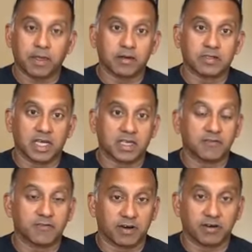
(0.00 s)
taking
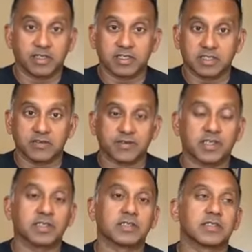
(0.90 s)
very decent
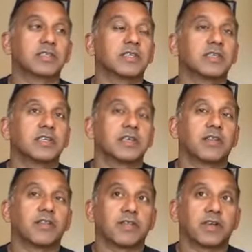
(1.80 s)
dividends,
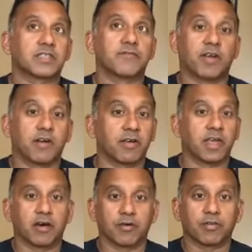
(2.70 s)
that's a very
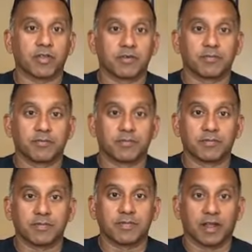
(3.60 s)
healthy
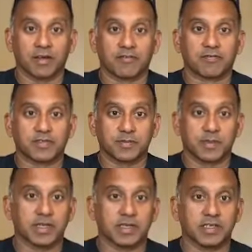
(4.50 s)
life to be
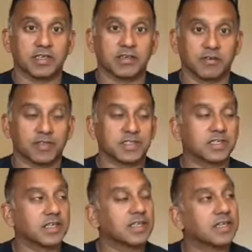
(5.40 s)
leading,
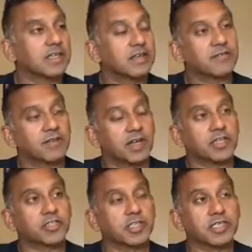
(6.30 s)
obviously,
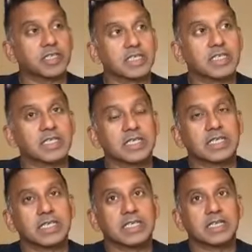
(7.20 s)
financially.
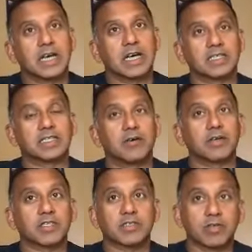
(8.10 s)
And so it
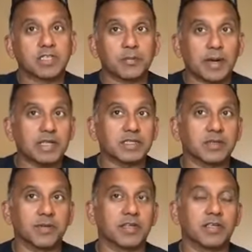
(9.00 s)
sort of depends. I
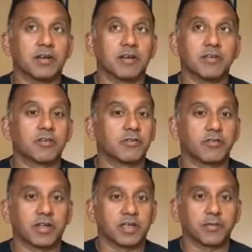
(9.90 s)
mean, you can run a
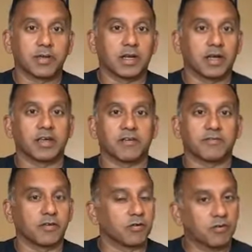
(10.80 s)
company like that for an
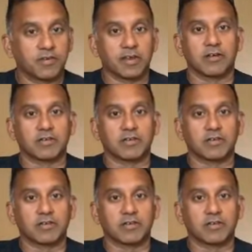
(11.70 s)
awfully long